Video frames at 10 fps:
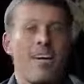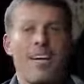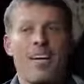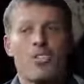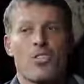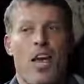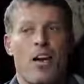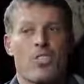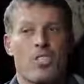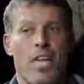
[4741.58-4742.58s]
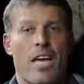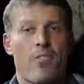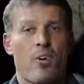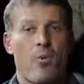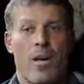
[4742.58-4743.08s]
So now it's just like if
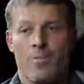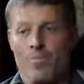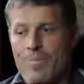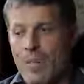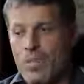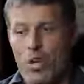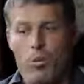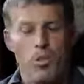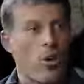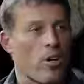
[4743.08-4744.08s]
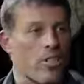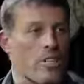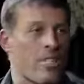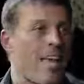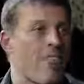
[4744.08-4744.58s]
you want to turbocharge
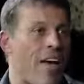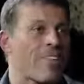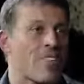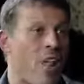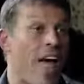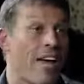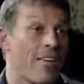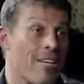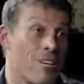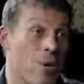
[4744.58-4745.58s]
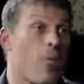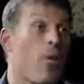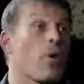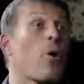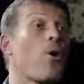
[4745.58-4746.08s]
this, invest like the
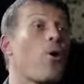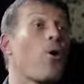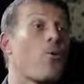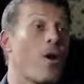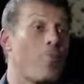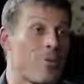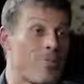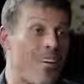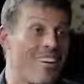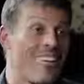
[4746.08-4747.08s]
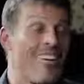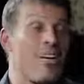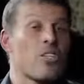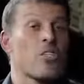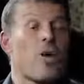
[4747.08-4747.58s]

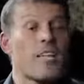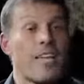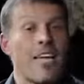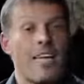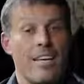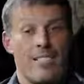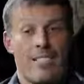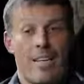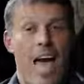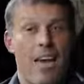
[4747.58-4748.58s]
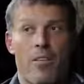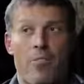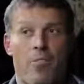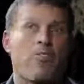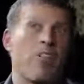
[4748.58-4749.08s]
0.001%. So what I did is, out of the
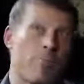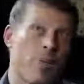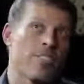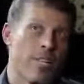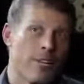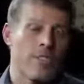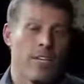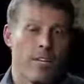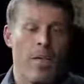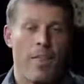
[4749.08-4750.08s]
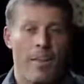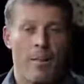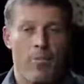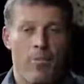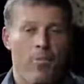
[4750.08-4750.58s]
50 plus interviews, I think I ended
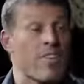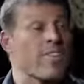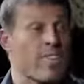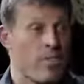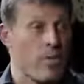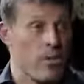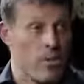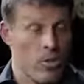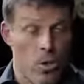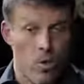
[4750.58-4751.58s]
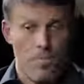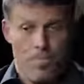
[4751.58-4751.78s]
up doing 56 interviews in total,